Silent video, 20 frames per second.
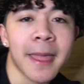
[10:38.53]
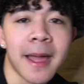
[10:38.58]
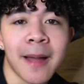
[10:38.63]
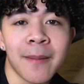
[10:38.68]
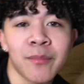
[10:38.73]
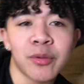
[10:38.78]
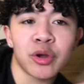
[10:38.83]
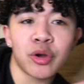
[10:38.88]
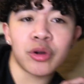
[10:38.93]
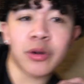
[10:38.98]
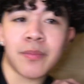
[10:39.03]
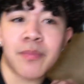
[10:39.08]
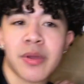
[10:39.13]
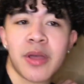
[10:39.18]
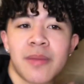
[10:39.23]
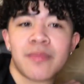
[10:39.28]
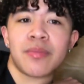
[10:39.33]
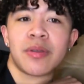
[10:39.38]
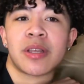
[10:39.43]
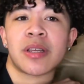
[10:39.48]
I'm gonna go to
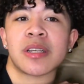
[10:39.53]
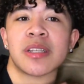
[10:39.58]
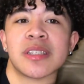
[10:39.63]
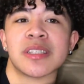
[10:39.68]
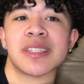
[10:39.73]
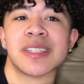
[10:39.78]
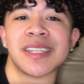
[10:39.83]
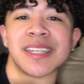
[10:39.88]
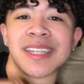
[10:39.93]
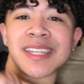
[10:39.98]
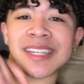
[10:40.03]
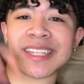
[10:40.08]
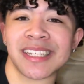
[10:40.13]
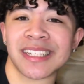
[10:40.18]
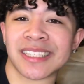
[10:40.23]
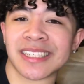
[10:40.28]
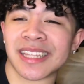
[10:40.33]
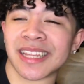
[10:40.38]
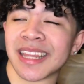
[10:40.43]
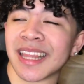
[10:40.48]
bed because it
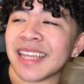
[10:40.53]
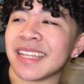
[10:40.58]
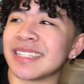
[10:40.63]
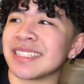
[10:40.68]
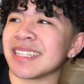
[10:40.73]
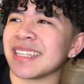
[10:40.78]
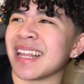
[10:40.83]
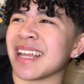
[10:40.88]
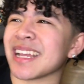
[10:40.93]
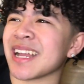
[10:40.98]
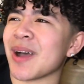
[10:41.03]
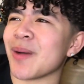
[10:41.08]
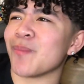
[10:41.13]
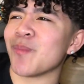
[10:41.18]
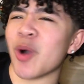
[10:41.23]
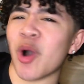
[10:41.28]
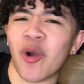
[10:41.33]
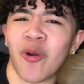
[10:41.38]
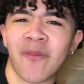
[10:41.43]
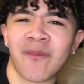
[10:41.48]
is late. Like, I'm,
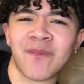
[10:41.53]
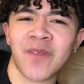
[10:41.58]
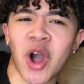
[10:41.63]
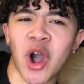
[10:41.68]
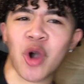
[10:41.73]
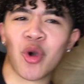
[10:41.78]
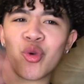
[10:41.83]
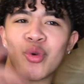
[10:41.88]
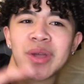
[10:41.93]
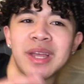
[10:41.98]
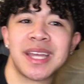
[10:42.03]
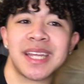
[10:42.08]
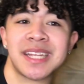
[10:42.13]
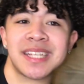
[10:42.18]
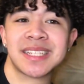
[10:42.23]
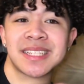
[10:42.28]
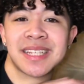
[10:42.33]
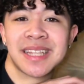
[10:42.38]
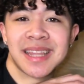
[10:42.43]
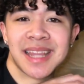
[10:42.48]
oh, oh, it
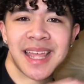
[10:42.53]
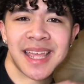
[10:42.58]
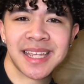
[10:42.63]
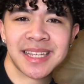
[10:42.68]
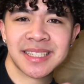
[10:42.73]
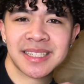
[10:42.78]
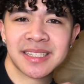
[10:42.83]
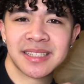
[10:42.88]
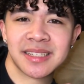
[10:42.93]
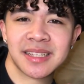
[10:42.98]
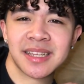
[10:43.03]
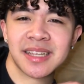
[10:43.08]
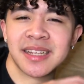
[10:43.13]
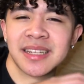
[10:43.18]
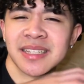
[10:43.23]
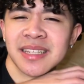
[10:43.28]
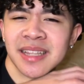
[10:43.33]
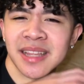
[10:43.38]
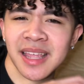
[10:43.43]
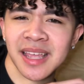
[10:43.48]
is late. It
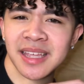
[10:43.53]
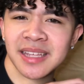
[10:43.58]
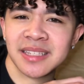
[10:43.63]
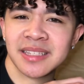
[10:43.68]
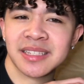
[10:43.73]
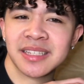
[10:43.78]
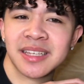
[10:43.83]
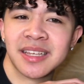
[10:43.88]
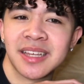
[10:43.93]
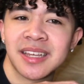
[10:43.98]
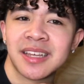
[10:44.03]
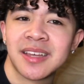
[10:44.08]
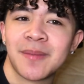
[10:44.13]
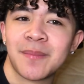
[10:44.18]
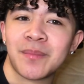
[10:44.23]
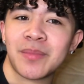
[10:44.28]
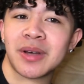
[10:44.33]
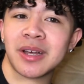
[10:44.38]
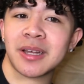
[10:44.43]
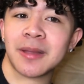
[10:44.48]
is late.
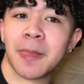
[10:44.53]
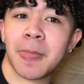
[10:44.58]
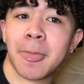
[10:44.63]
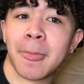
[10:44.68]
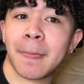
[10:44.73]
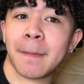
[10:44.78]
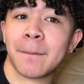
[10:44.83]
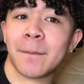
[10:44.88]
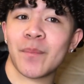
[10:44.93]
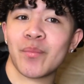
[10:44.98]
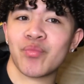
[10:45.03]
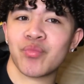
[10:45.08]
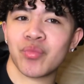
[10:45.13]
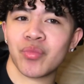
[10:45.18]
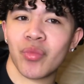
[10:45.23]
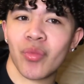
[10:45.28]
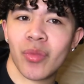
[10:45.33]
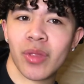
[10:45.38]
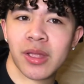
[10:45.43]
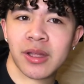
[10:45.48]
But,
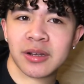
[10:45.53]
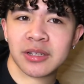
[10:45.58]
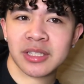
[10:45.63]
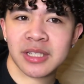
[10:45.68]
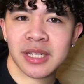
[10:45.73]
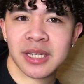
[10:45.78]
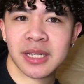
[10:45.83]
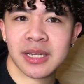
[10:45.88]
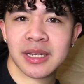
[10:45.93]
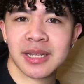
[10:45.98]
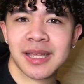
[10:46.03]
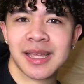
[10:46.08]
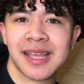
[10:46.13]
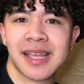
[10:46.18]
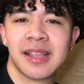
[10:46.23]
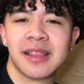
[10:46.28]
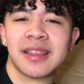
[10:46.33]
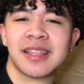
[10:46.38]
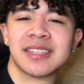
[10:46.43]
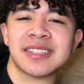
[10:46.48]
you know what I'm saying?
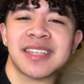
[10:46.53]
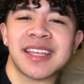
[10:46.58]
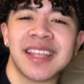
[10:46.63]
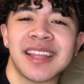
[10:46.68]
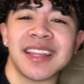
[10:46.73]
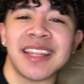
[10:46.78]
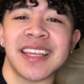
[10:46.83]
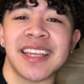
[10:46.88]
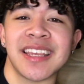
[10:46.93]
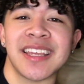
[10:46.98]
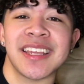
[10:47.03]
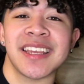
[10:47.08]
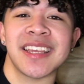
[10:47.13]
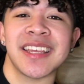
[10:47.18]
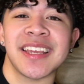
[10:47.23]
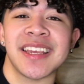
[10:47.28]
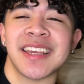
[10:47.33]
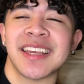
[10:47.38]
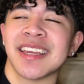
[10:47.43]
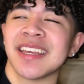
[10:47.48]
Let's get lit.
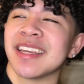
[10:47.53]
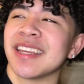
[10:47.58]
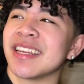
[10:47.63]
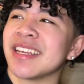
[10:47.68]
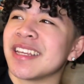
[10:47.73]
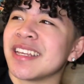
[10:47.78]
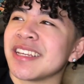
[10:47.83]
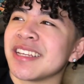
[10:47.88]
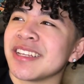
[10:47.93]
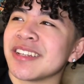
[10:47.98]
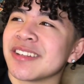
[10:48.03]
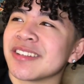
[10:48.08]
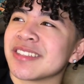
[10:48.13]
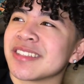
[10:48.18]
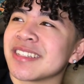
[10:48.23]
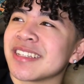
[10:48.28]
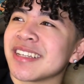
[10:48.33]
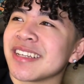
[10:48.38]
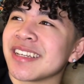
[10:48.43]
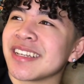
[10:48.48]
You know
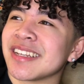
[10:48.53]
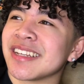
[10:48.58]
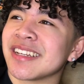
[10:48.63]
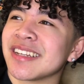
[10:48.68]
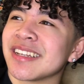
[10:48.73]
what I'm saying?